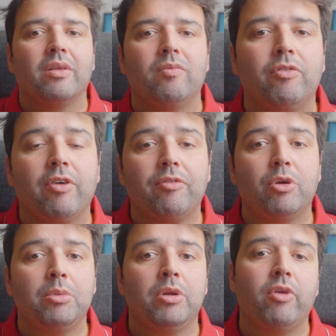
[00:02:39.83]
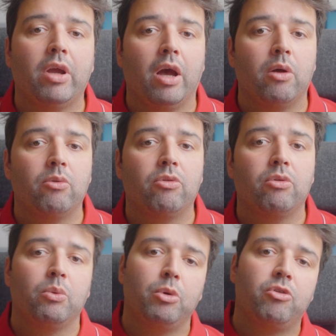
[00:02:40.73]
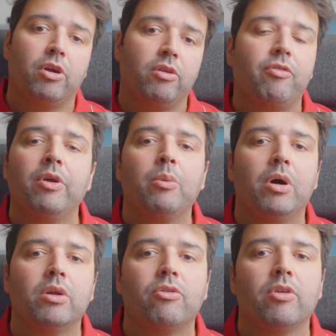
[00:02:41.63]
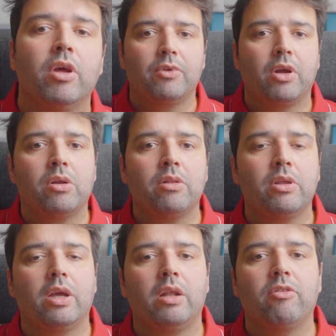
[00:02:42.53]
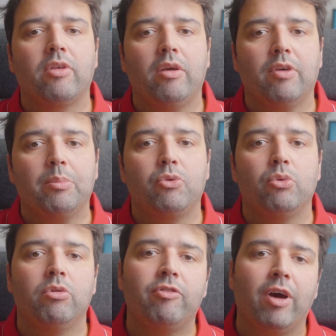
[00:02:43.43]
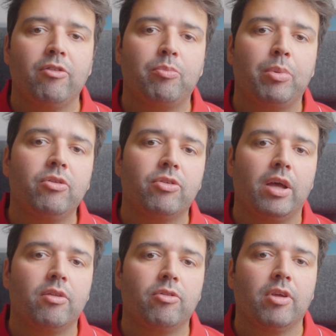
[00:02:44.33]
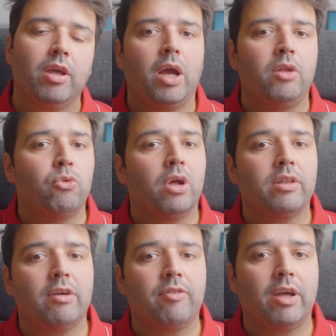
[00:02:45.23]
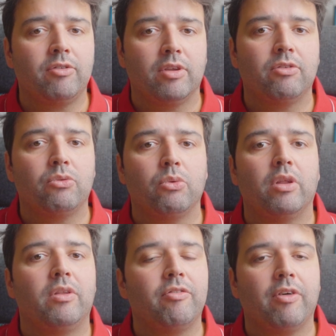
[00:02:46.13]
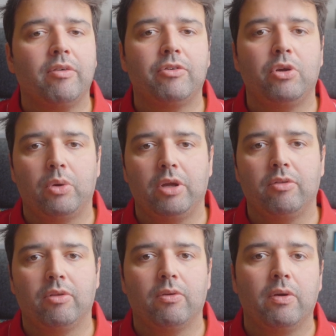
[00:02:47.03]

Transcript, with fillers: D5 community accounts, which are the free ones, currently can save up to 5 presets and do not have access to the D5 curated.